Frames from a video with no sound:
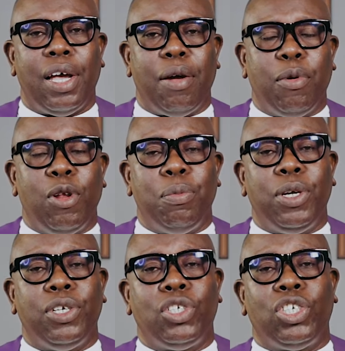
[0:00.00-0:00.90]
I'm going to
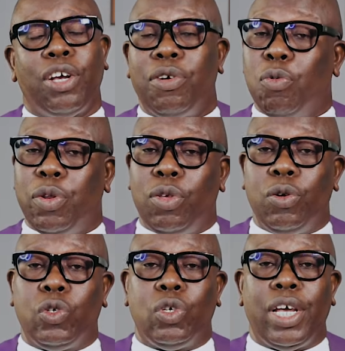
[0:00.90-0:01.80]
be sharing with
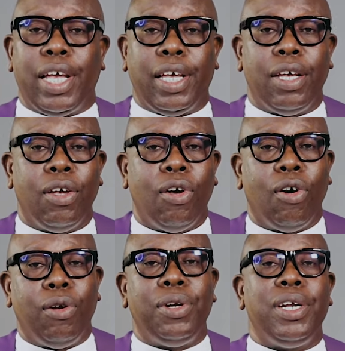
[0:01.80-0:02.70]
you today
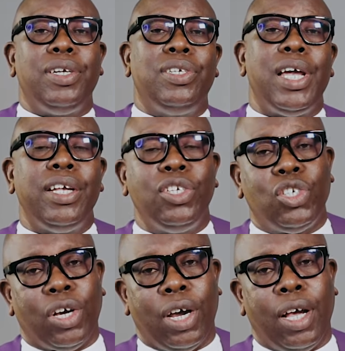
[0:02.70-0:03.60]
on the
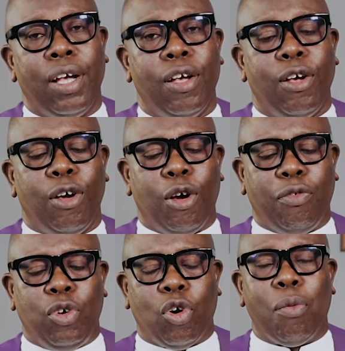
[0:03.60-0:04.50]
danger
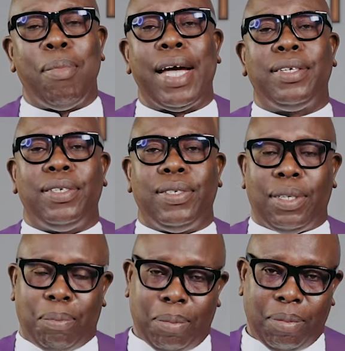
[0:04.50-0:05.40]
of
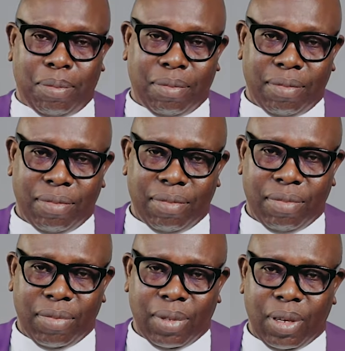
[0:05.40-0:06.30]
dogmatism.
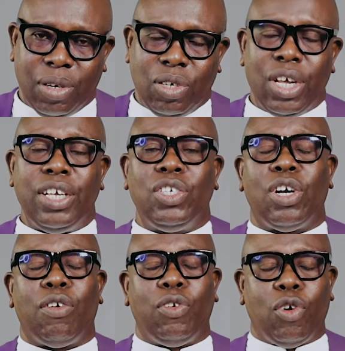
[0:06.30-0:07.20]

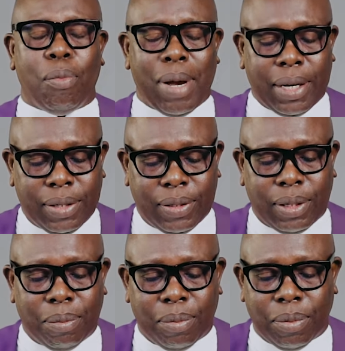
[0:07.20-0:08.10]
Danger of dogmatism.